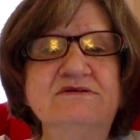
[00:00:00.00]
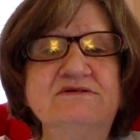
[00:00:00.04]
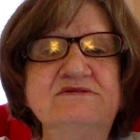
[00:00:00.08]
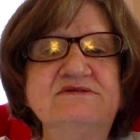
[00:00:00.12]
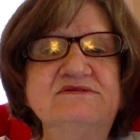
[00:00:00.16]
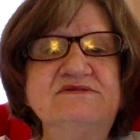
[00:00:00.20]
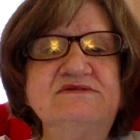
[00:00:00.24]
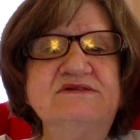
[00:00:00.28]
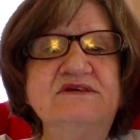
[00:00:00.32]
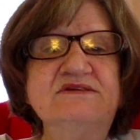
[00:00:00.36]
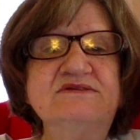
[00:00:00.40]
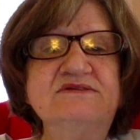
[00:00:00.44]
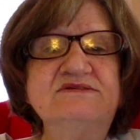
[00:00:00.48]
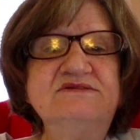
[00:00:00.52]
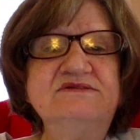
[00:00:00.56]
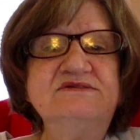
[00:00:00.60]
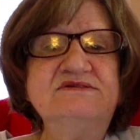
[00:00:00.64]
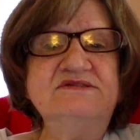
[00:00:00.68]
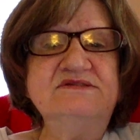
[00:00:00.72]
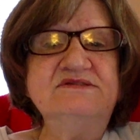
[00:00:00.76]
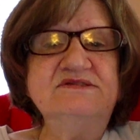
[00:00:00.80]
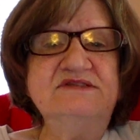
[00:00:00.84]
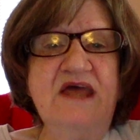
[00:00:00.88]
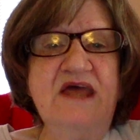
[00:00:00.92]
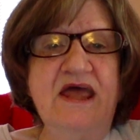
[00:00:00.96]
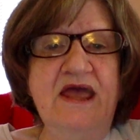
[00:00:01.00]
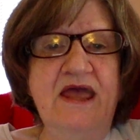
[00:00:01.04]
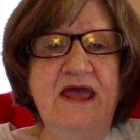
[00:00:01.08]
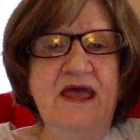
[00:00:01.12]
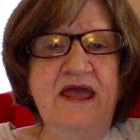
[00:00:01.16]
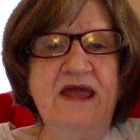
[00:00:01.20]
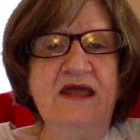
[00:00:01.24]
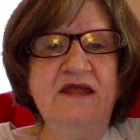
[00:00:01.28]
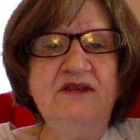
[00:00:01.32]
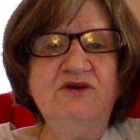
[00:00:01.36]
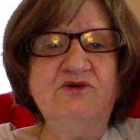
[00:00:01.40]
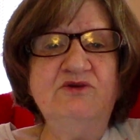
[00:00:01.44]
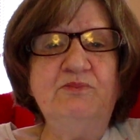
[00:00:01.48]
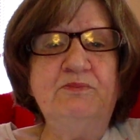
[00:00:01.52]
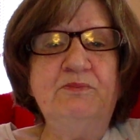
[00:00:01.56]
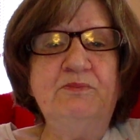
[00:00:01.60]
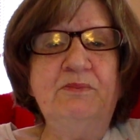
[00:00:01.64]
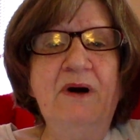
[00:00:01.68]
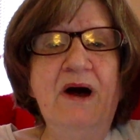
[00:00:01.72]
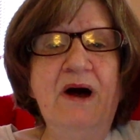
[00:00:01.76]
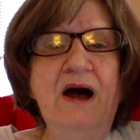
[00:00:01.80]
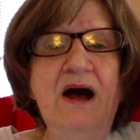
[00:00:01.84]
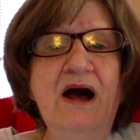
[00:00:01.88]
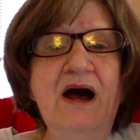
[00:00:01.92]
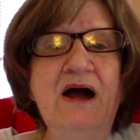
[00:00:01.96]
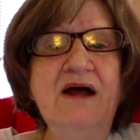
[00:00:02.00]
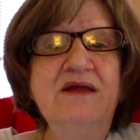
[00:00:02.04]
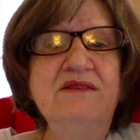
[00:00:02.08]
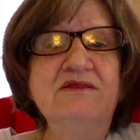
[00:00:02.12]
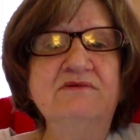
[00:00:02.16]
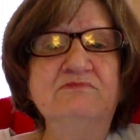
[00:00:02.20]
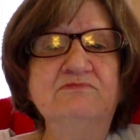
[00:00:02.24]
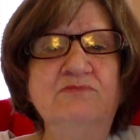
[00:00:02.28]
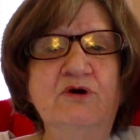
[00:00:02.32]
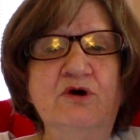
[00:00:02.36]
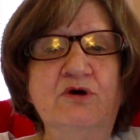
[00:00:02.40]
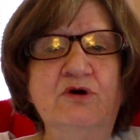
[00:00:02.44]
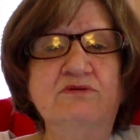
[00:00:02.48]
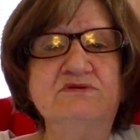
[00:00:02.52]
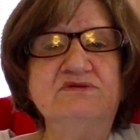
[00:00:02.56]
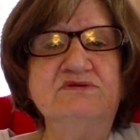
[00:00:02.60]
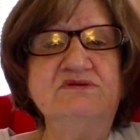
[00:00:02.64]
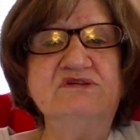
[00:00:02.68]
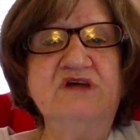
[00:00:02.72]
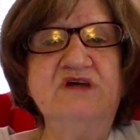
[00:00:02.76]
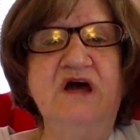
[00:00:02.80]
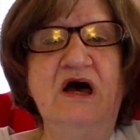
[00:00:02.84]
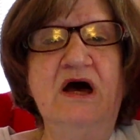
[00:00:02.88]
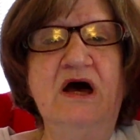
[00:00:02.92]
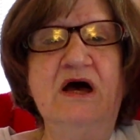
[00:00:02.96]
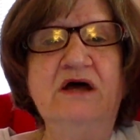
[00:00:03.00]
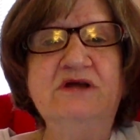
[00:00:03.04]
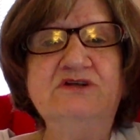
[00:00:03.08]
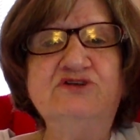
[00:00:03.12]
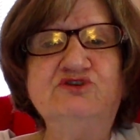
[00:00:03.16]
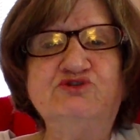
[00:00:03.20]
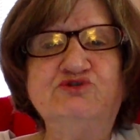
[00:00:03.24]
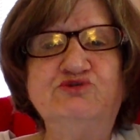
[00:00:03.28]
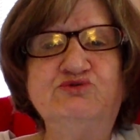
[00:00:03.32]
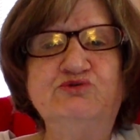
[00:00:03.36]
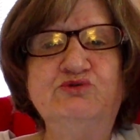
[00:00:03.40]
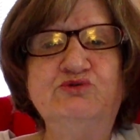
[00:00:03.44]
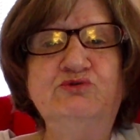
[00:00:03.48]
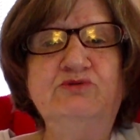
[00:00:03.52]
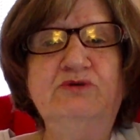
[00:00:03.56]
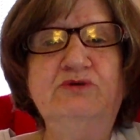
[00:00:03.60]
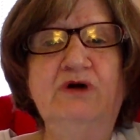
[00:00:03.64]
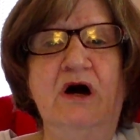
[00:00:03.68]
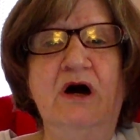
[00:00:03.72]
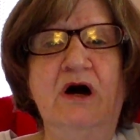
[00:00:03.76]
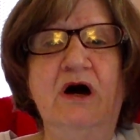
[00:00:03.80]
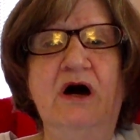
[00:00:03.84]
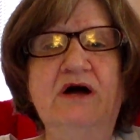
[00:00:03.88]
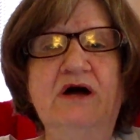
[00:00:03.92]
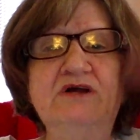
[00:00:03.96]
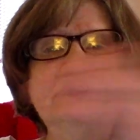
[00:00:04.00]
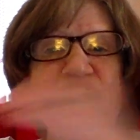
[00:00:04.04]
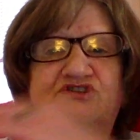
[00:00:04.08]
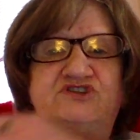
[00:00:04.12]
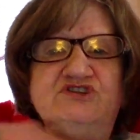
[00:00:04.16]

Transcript: sustained by the Most High true God,